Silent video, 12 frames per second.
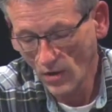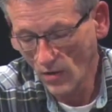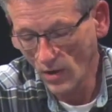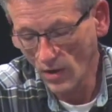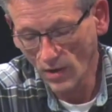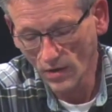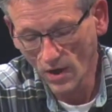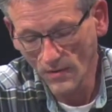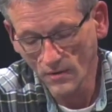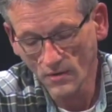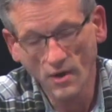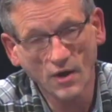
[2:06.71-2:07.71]

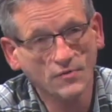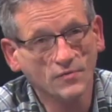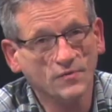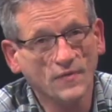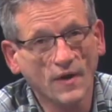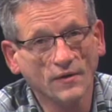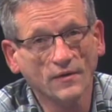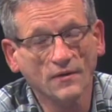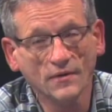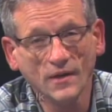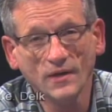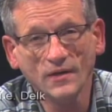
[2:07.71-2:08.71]
Common Cause was founded
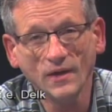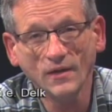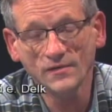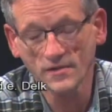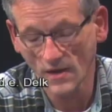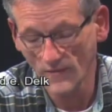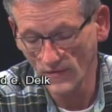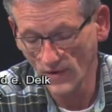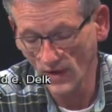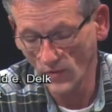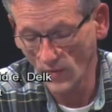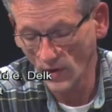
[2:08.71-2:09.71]
in
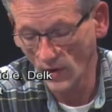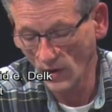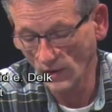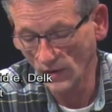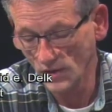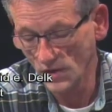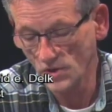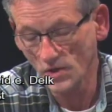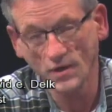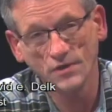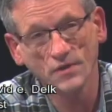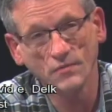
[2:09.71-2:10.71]
1970 while Lyndon
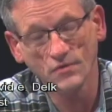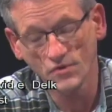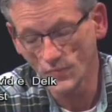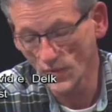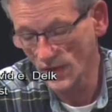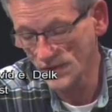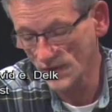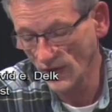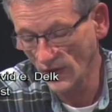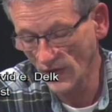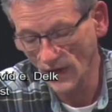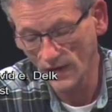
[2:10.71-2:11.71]
Johnson was president,